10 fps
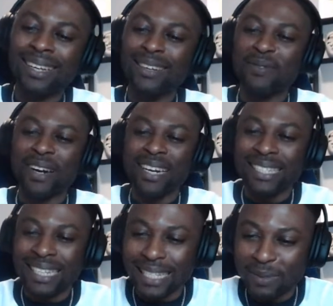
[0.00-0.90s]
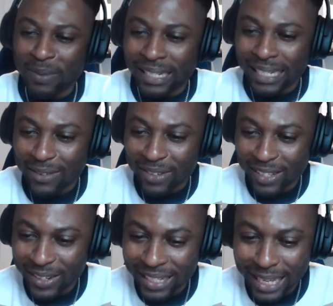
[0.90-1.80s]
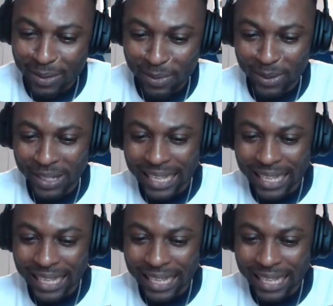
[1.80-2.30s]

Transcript: Maria says smash everything on the table.